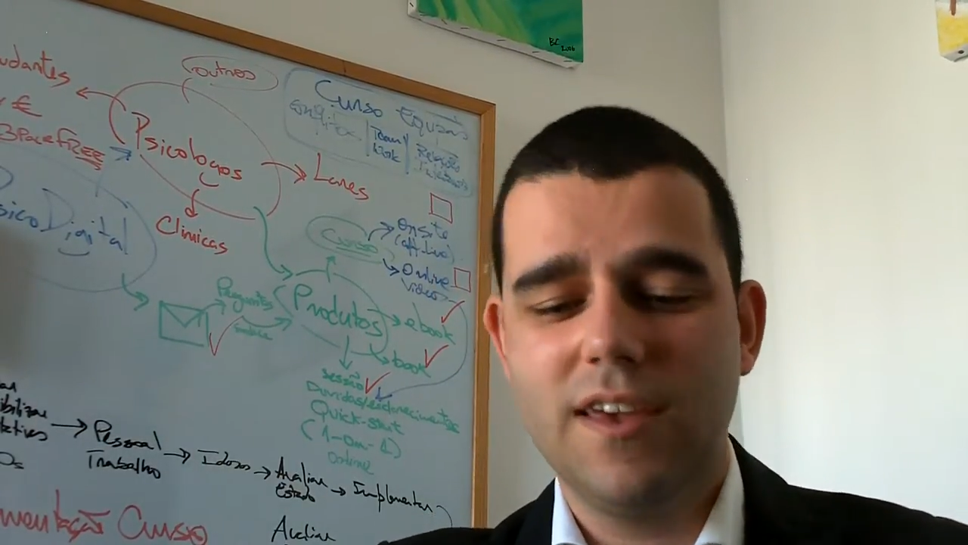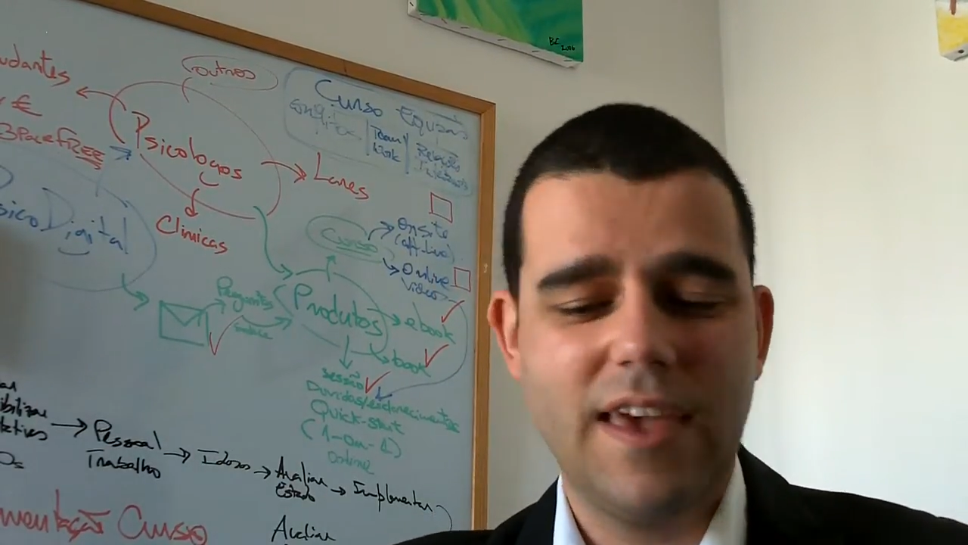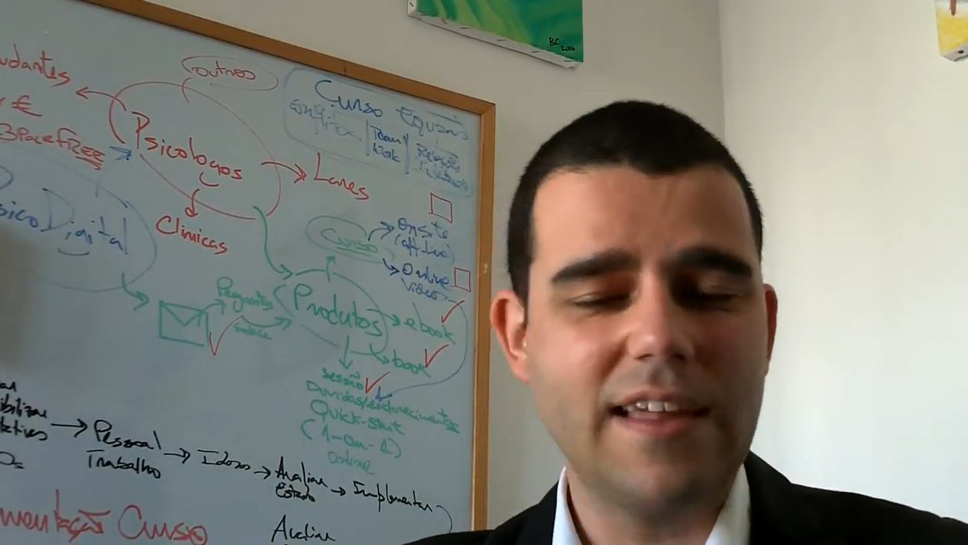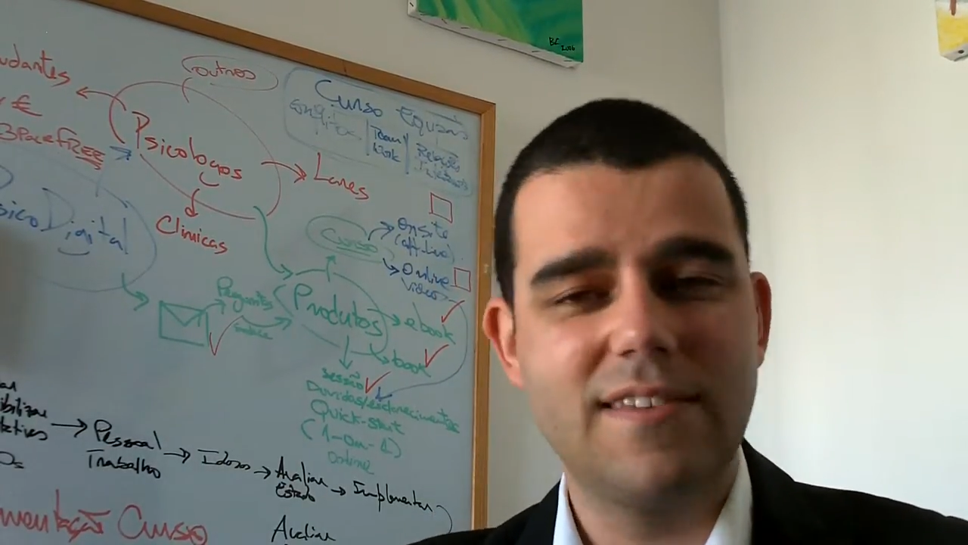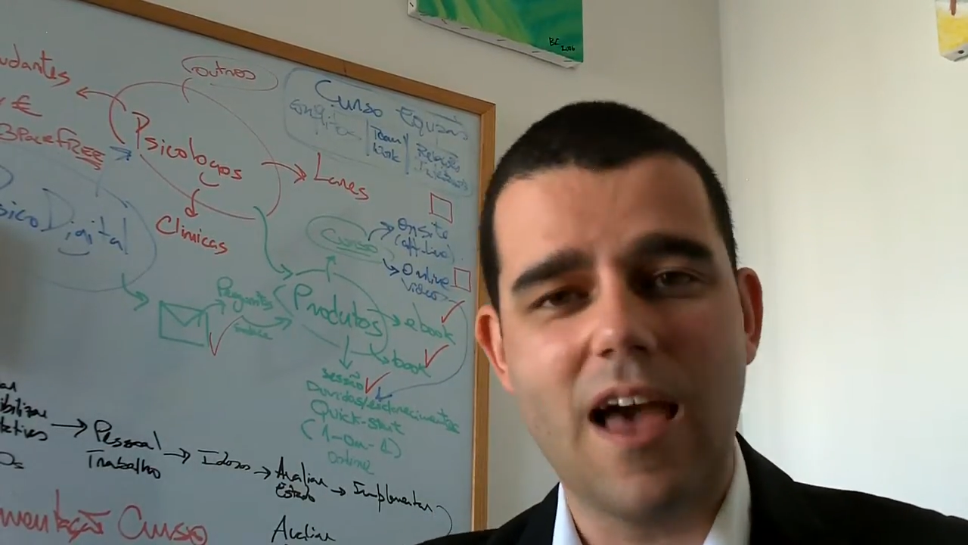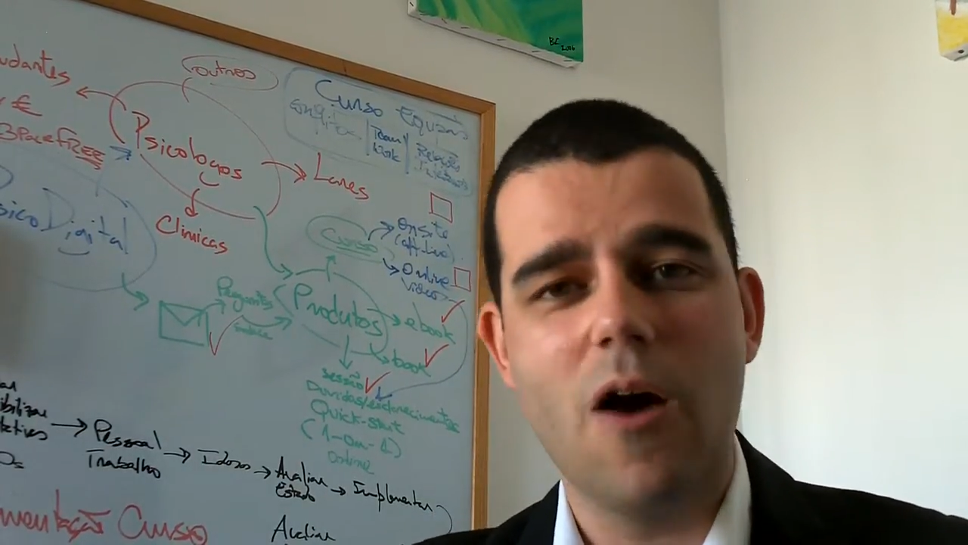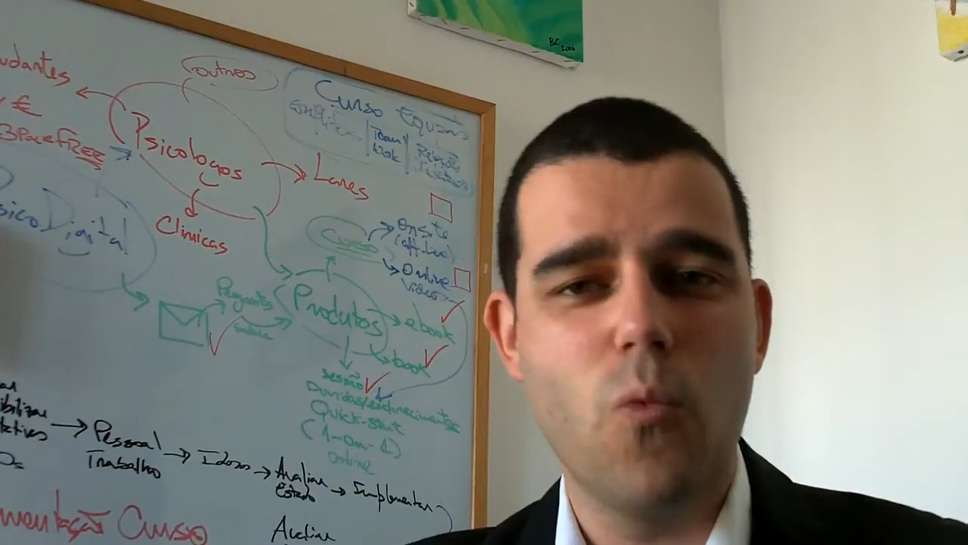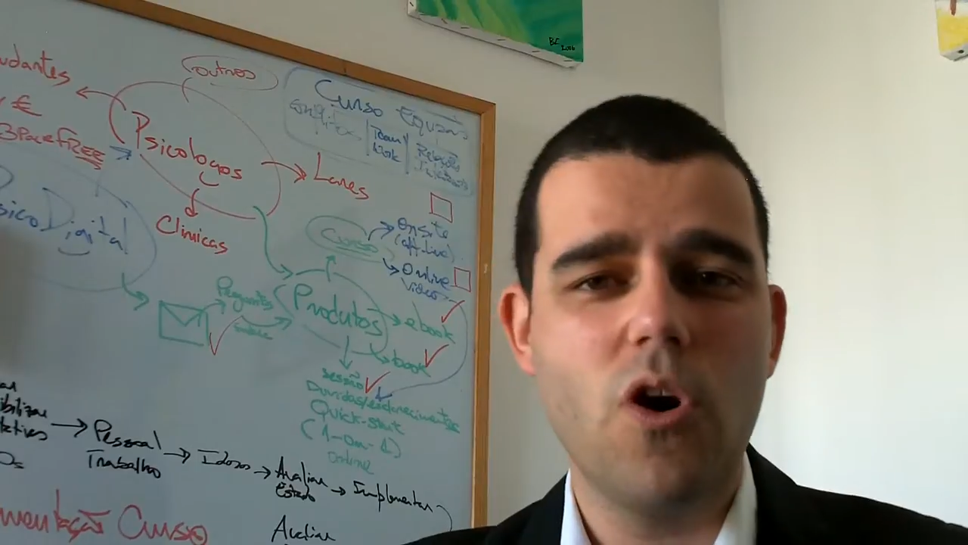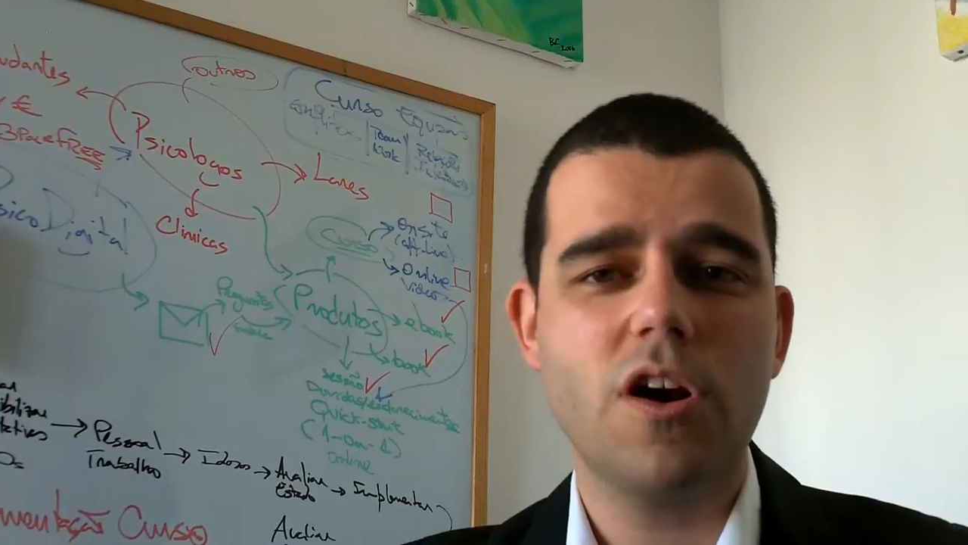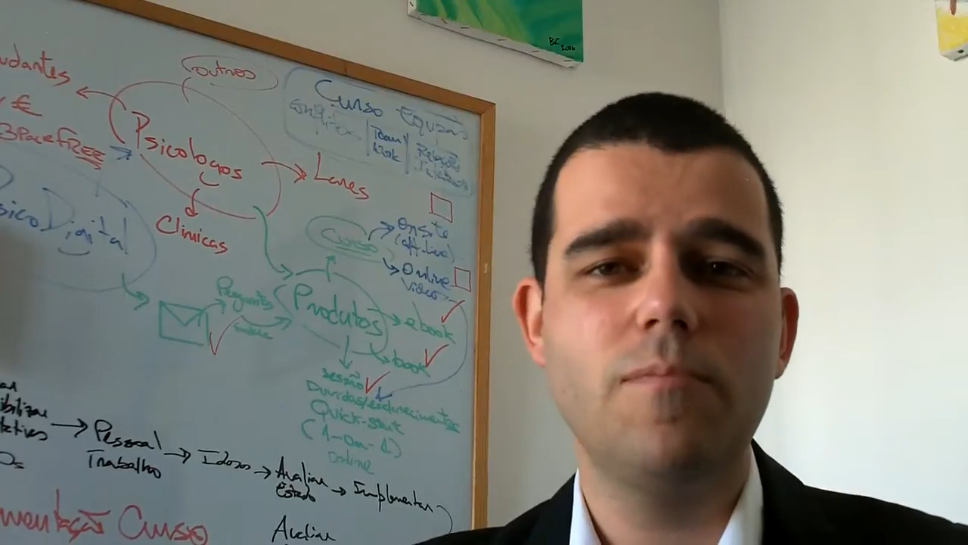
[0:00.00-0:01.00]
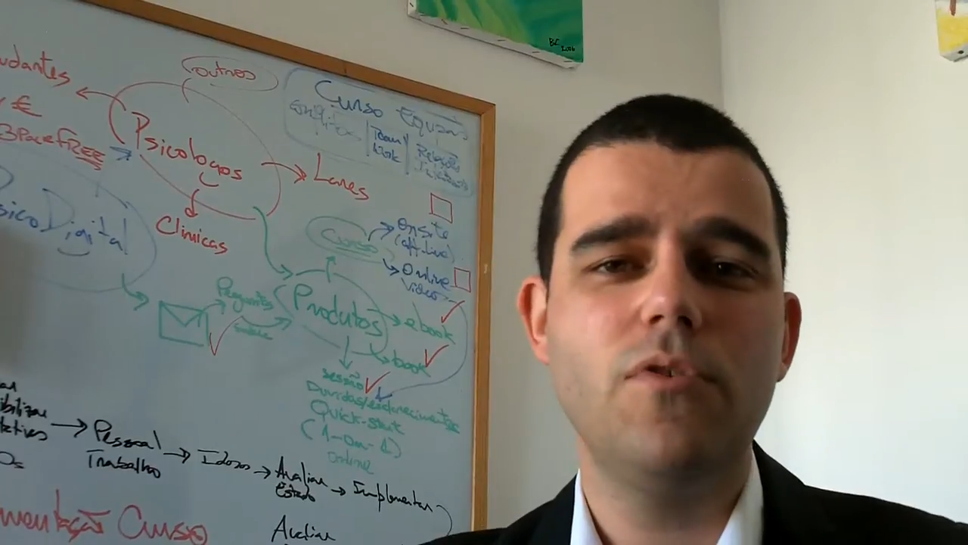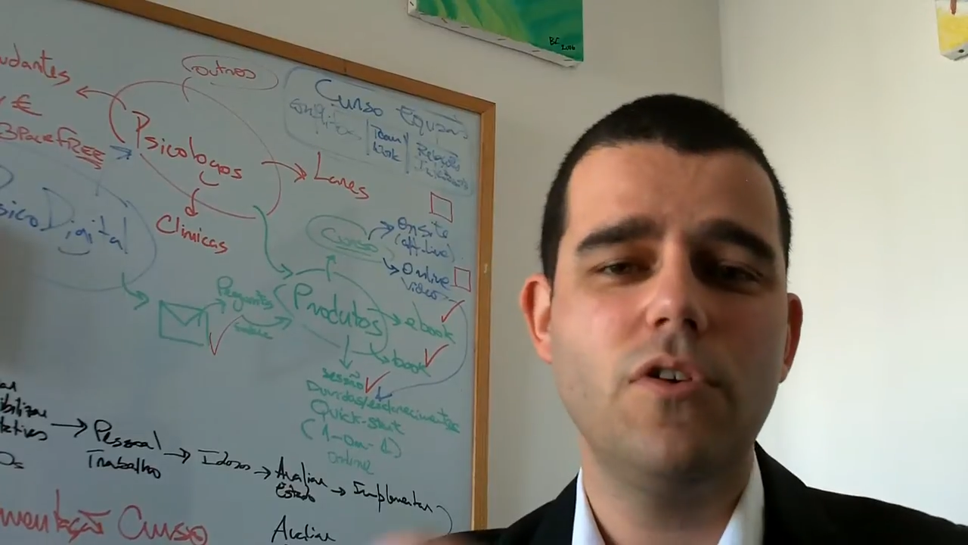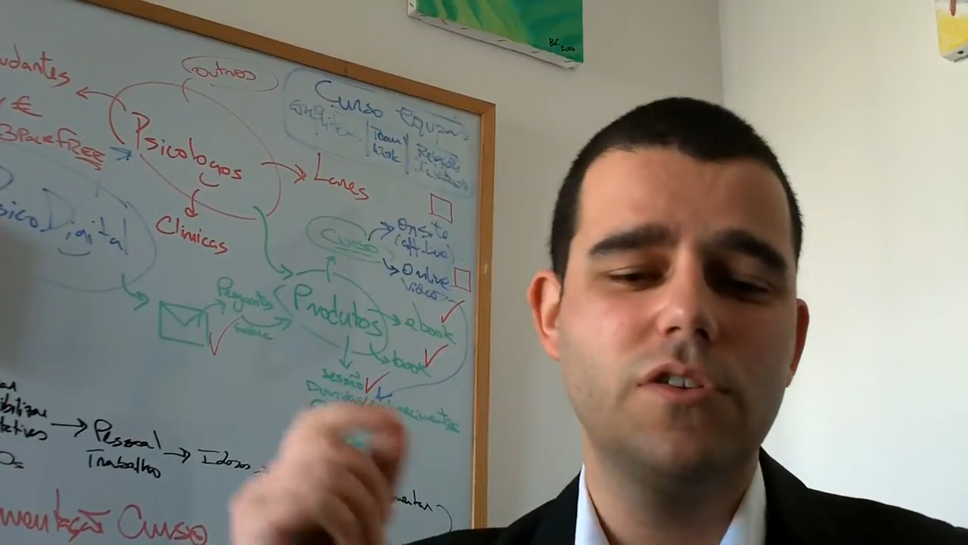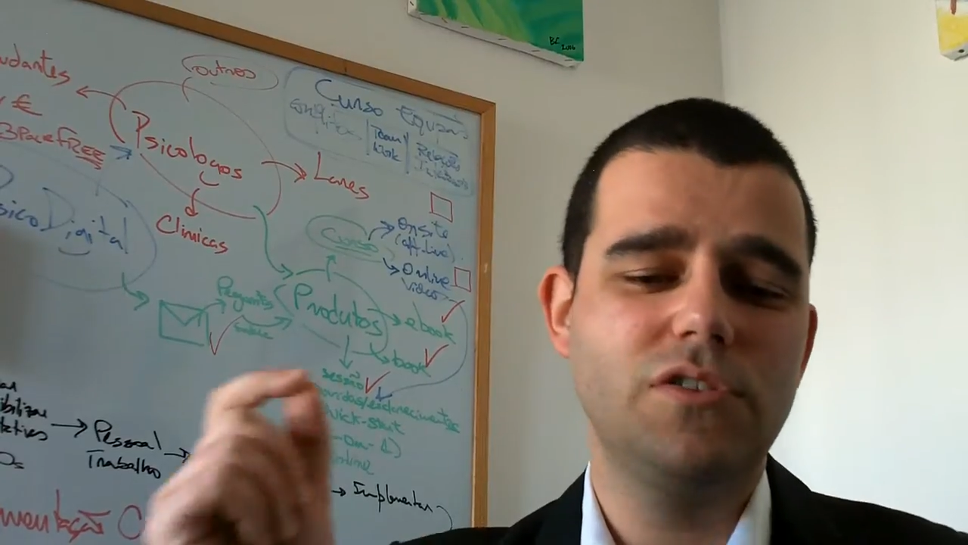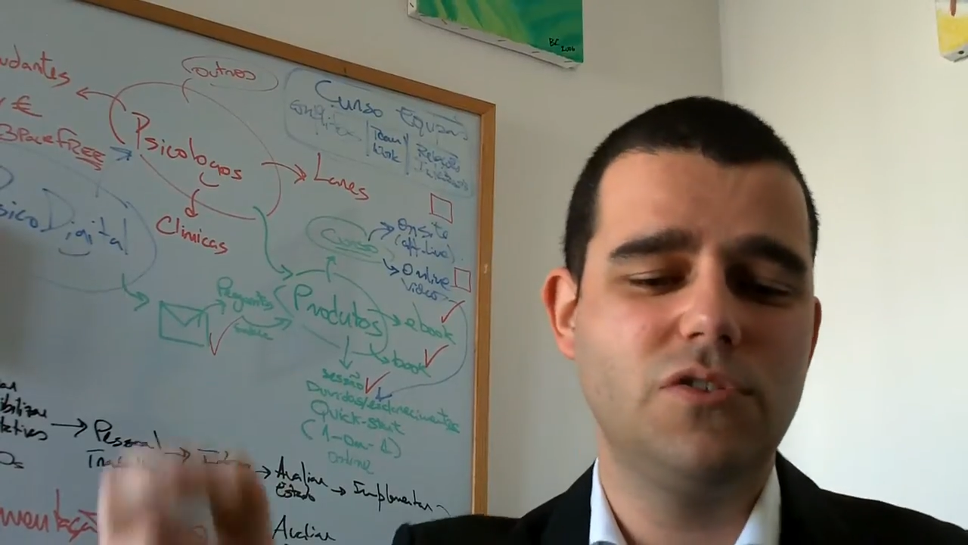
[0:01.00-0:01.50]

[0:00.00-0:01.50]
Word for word: get a workbook